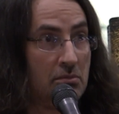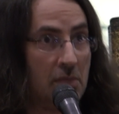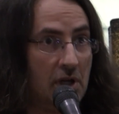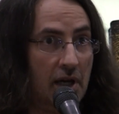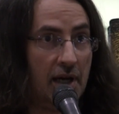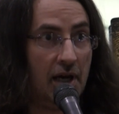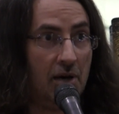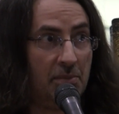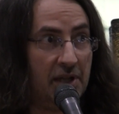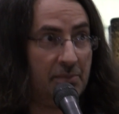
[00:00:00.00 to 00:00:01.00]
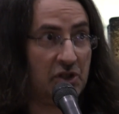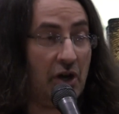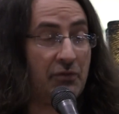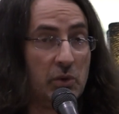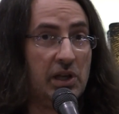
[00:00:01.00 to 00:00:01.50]
Uh, uh, but, but
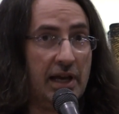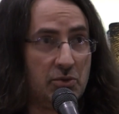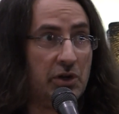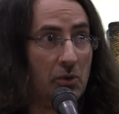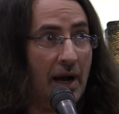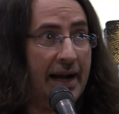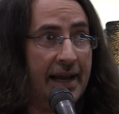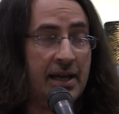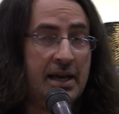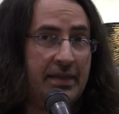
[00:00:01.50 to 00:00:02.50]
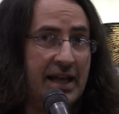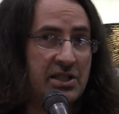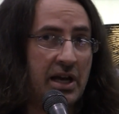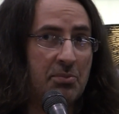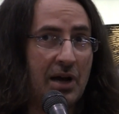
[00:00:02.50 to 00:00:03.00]
you have to realize when you're writing,
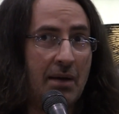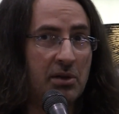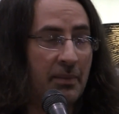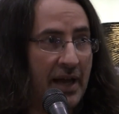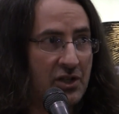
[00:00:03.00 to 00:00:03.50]
that's not a problem.